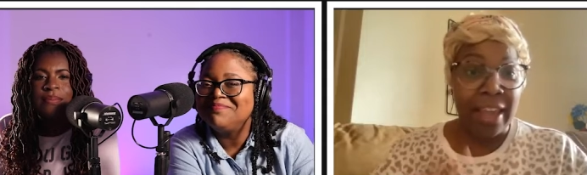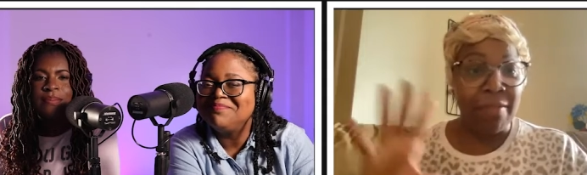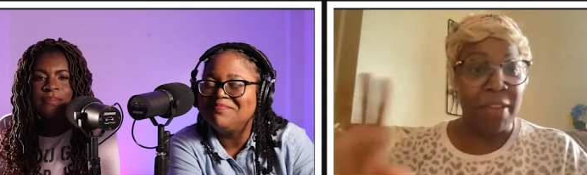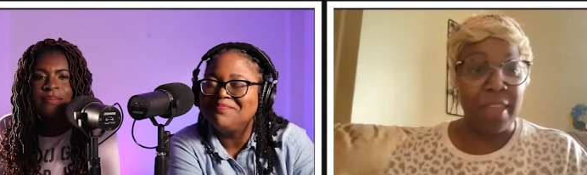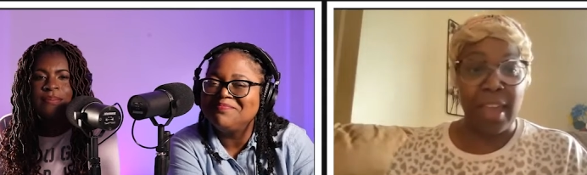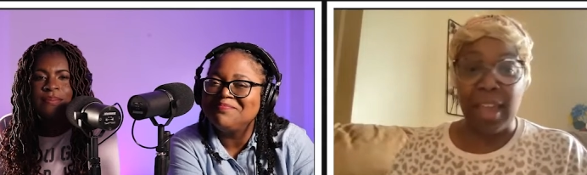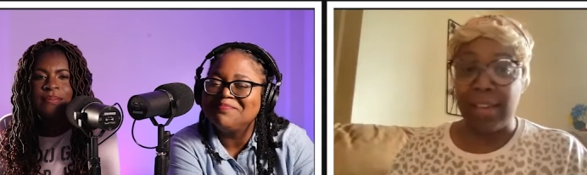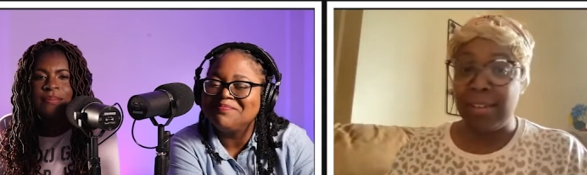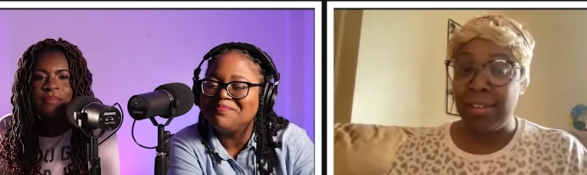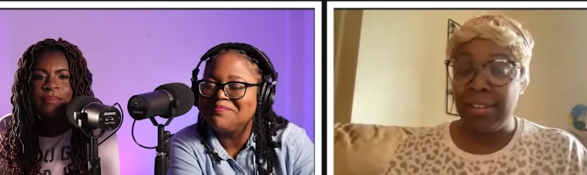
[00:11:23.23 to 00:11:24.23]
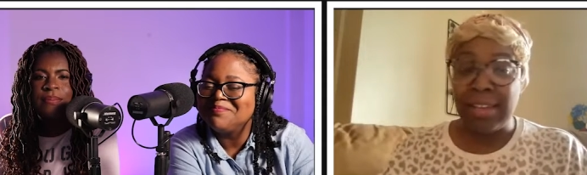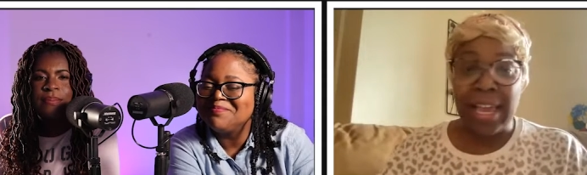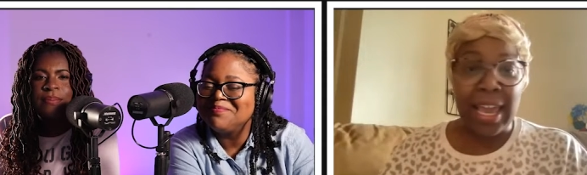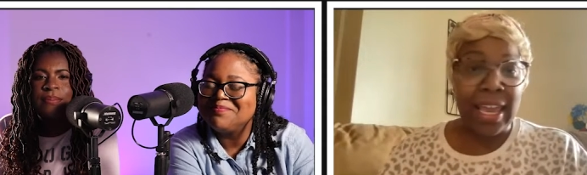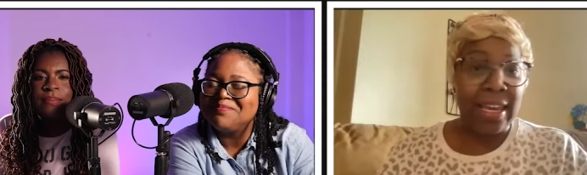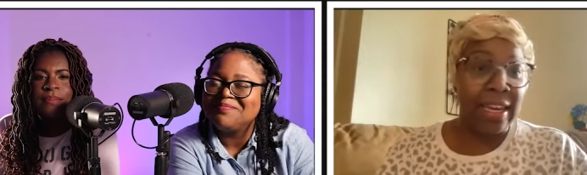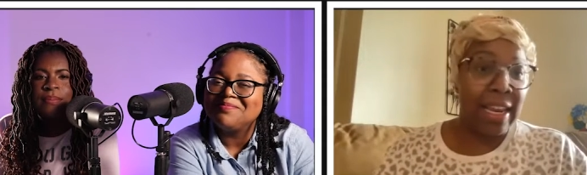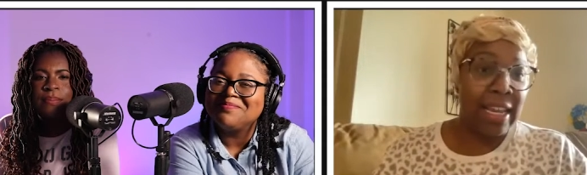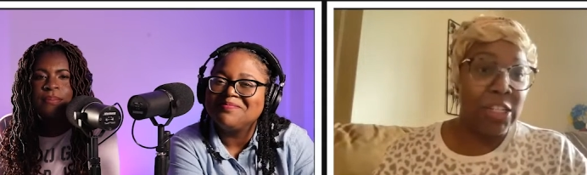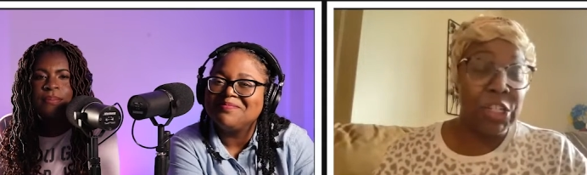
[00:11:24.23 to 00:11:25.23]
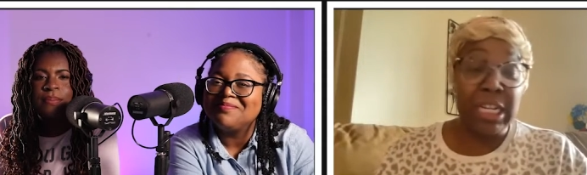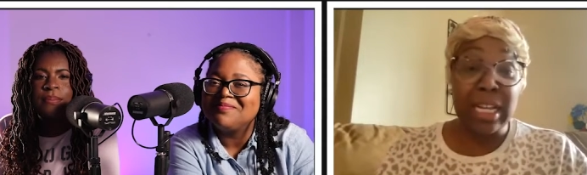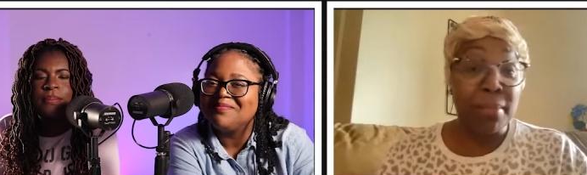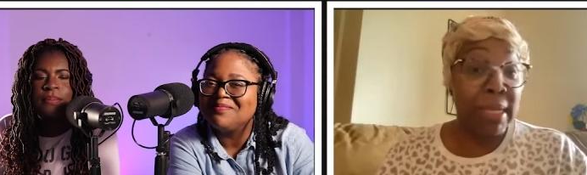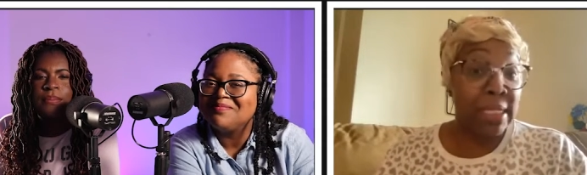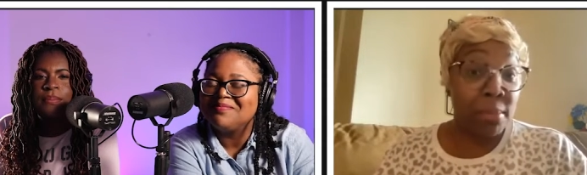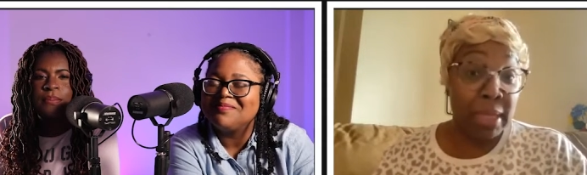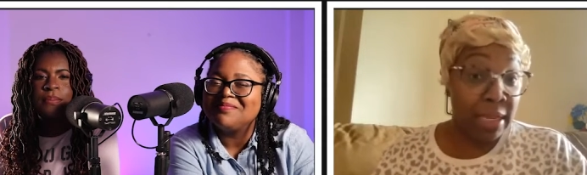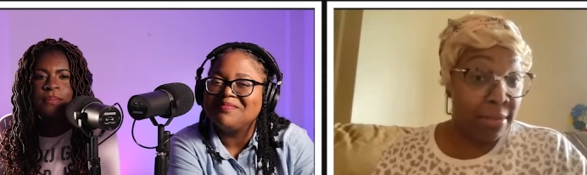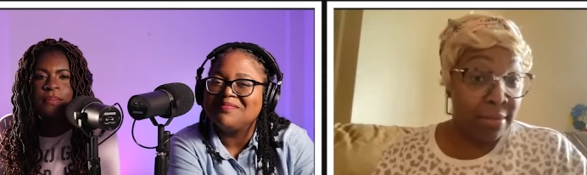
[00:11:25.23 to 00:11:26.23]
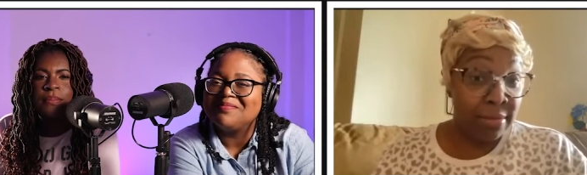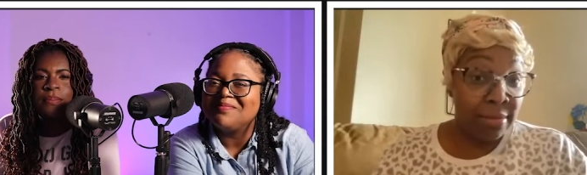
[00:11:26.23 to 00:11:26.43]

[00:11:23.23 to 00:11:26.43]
Speaker 1: everything. And, and she didn't miss a beat.